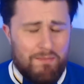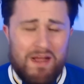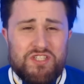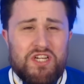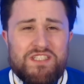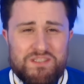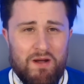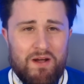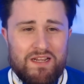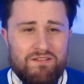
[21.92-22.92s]
actually
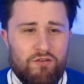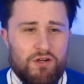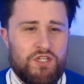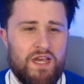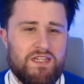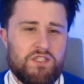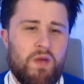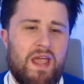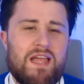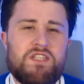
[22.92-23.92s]
smiling for a change.
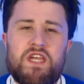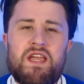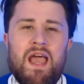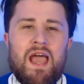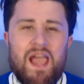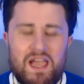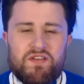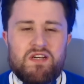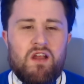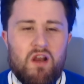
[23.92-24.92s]
We're edging
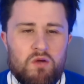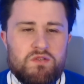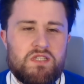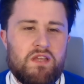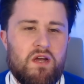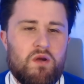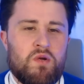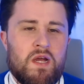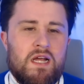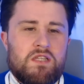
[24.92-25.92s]
ever closer
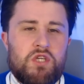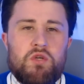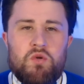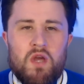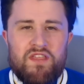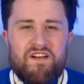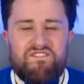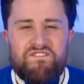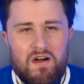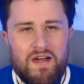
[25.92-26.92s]
though to the
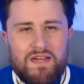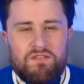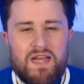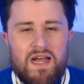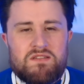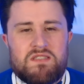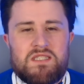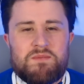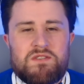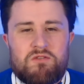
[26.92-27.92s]
5,000
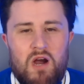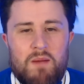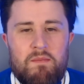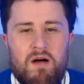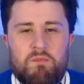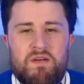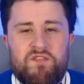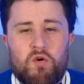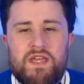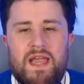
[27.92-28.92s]
subscriber mark
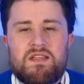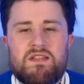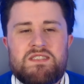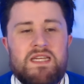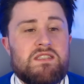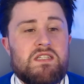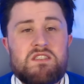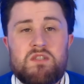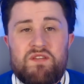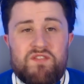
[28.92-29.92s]
before the end of the season.
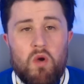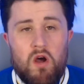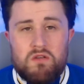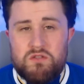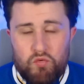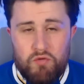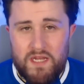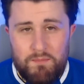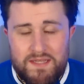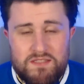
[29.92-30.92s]
And so if you aren't
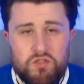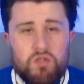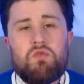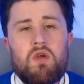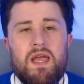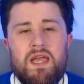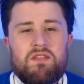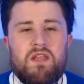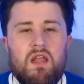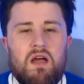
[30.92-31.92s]
already, please do
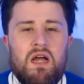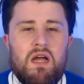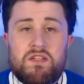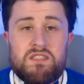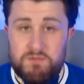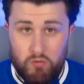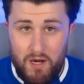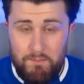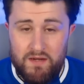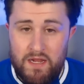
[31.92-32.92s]
hit the
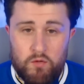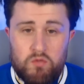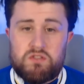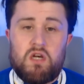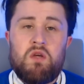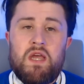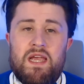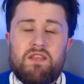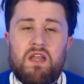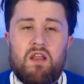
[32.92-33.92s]
subscribe button, and also
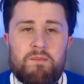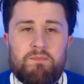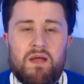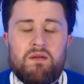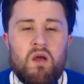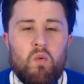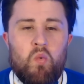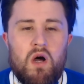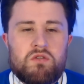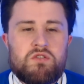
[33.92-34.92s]
hit the like button
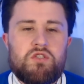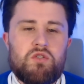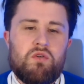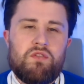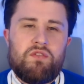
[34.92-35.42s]
whilst you're